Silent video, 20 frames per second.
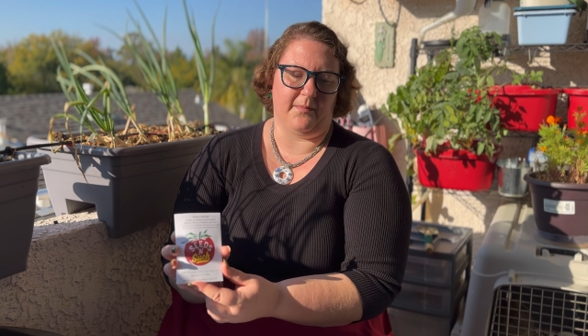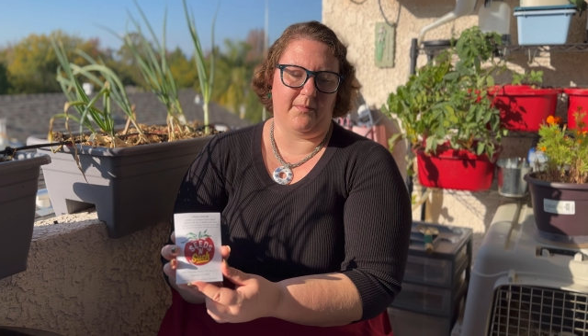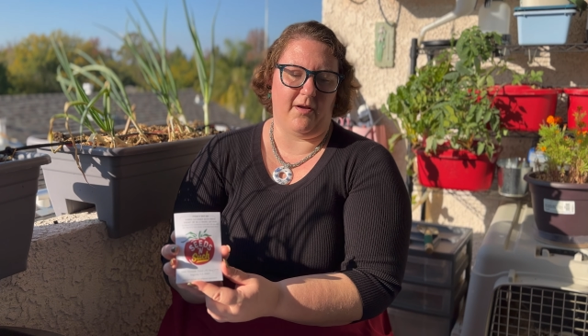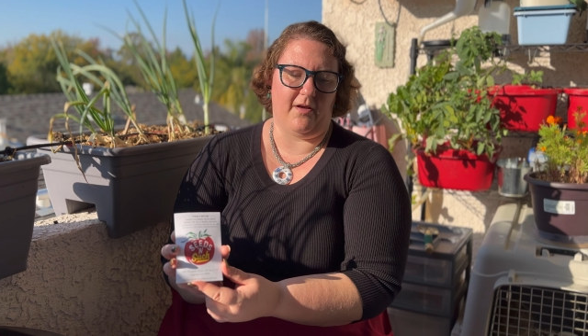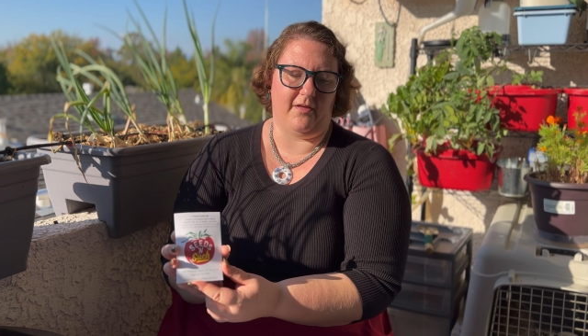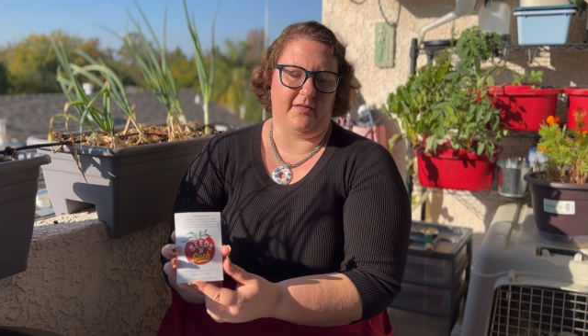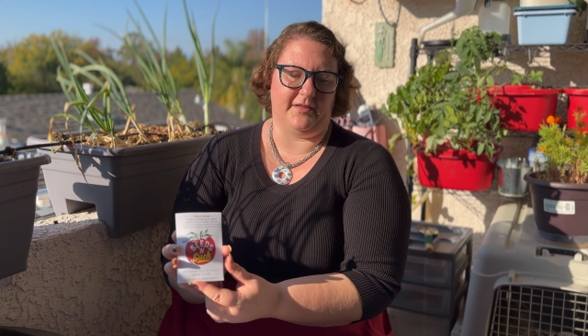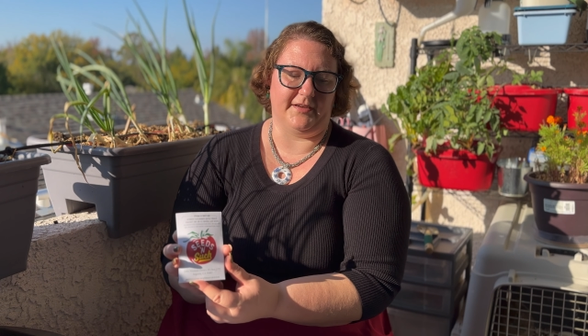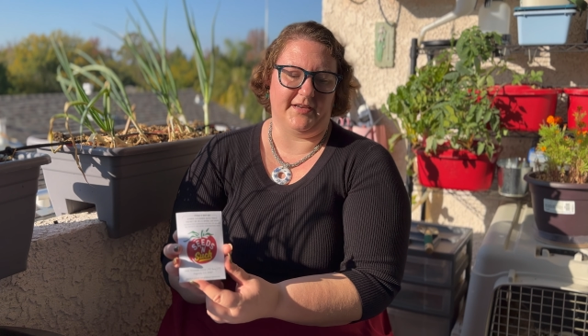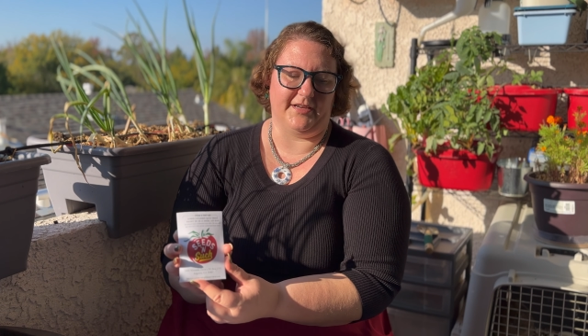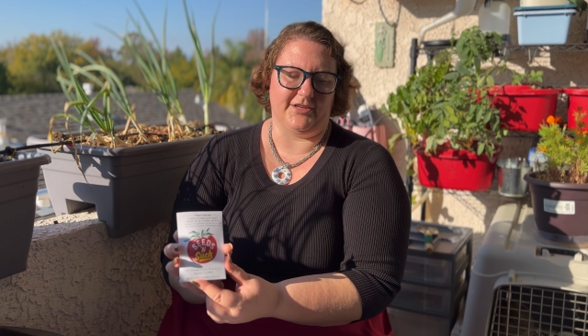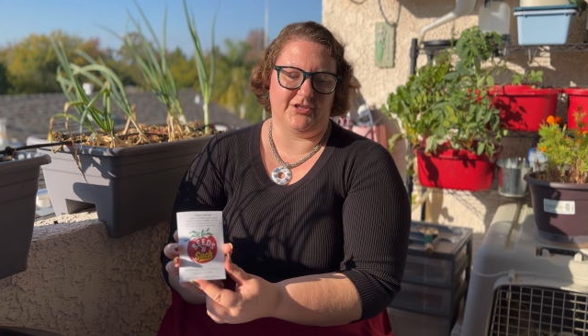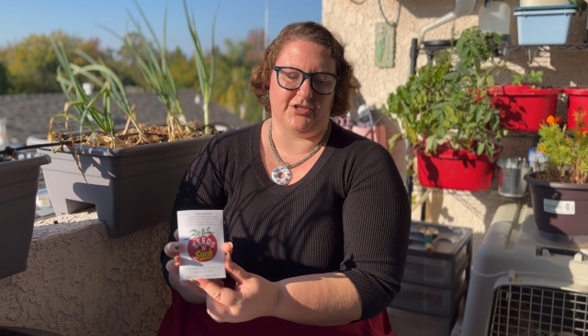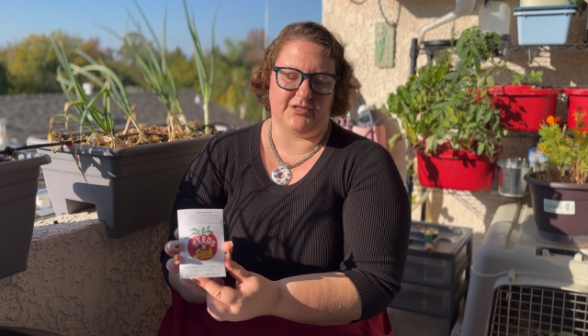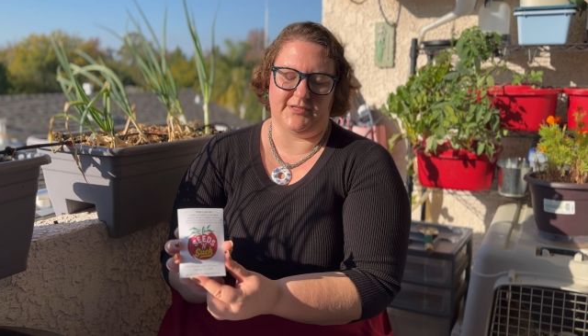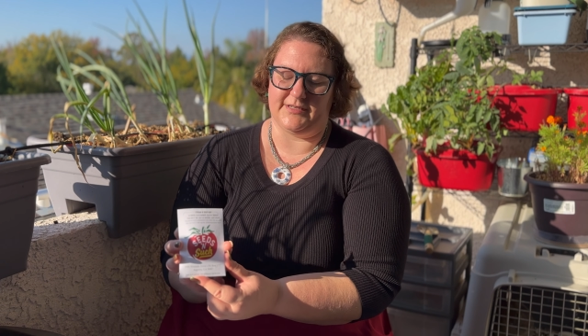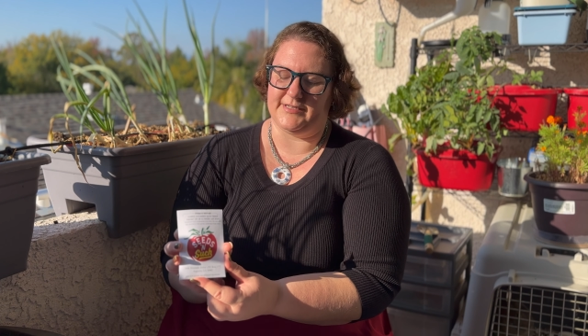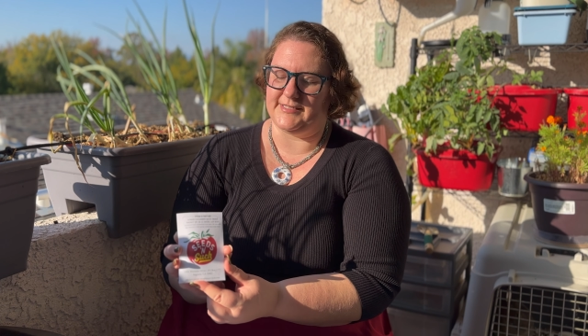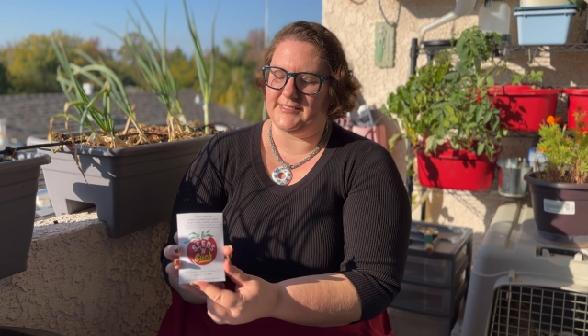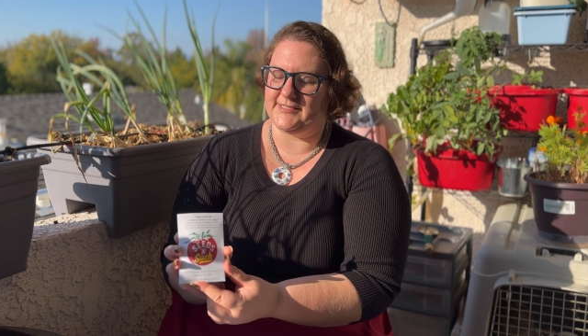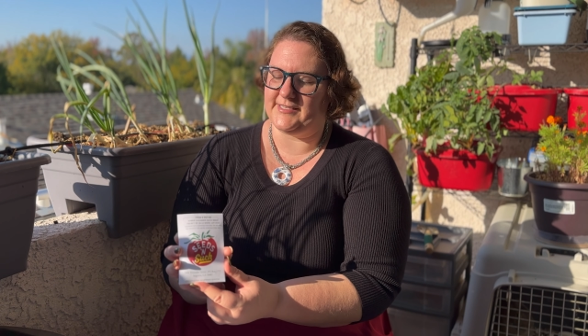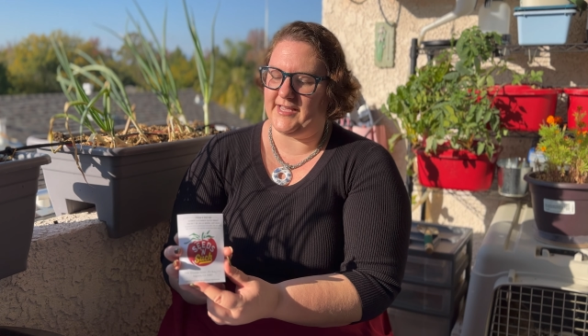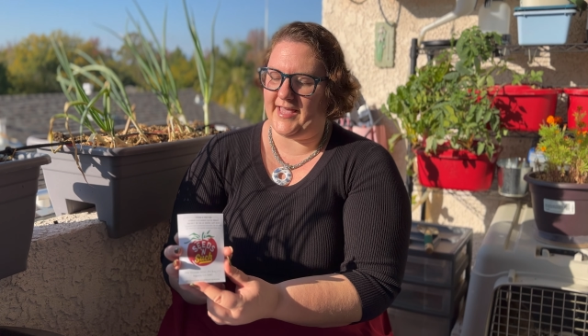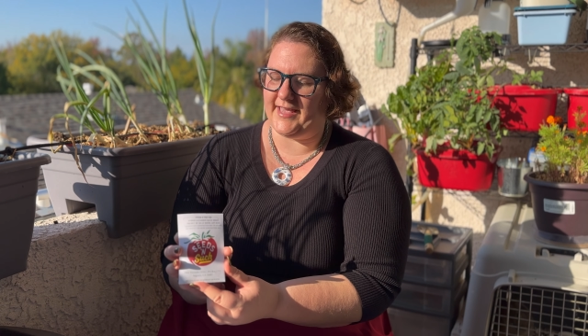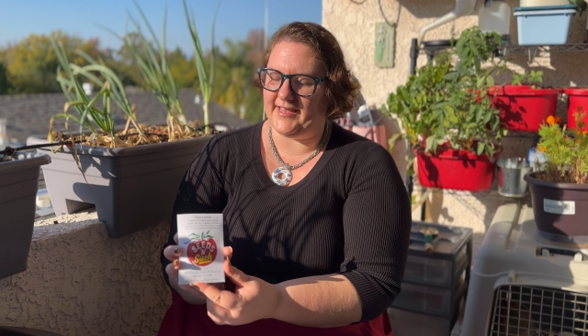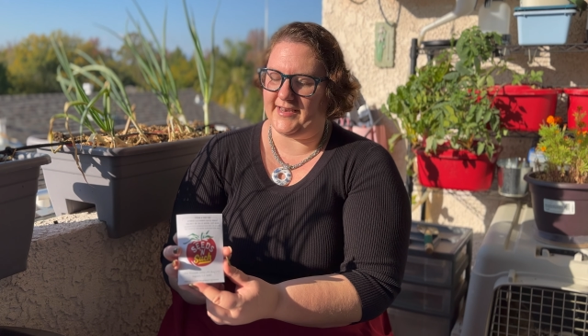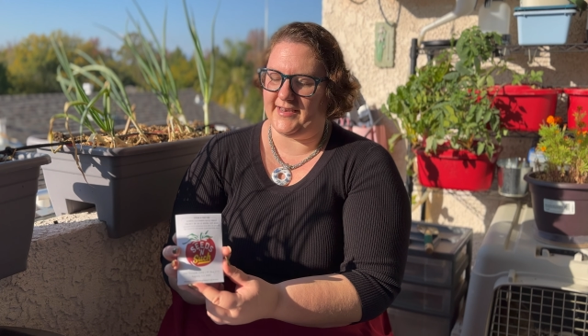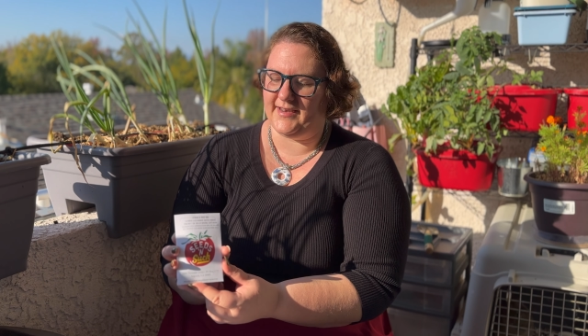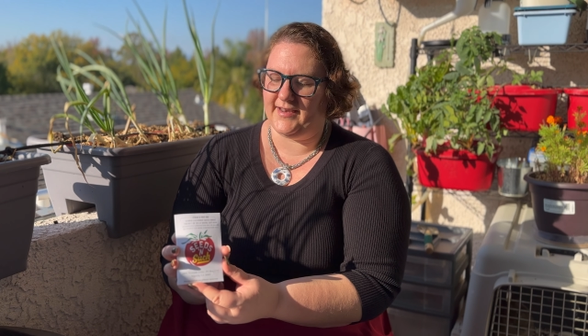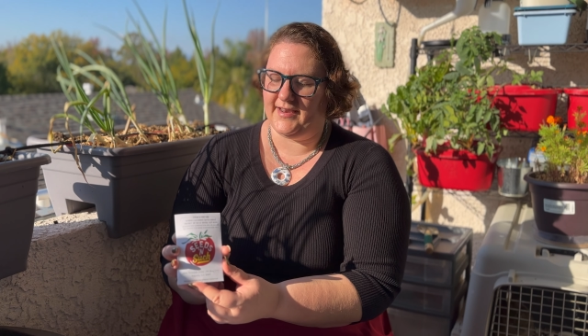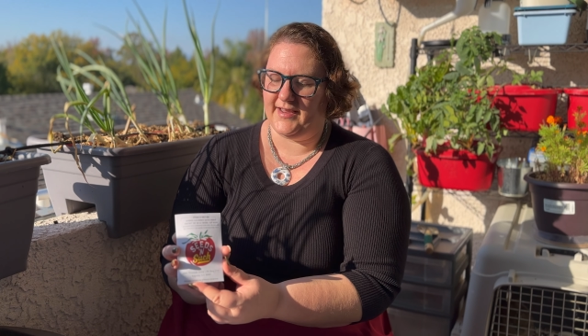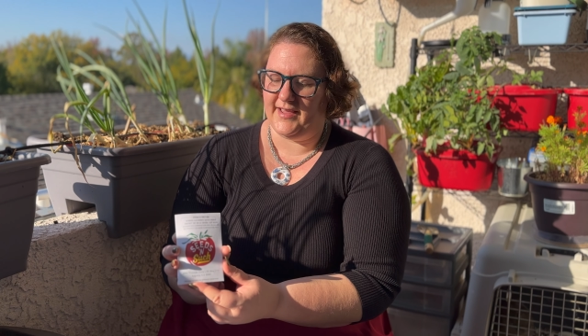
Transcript: pollination to set.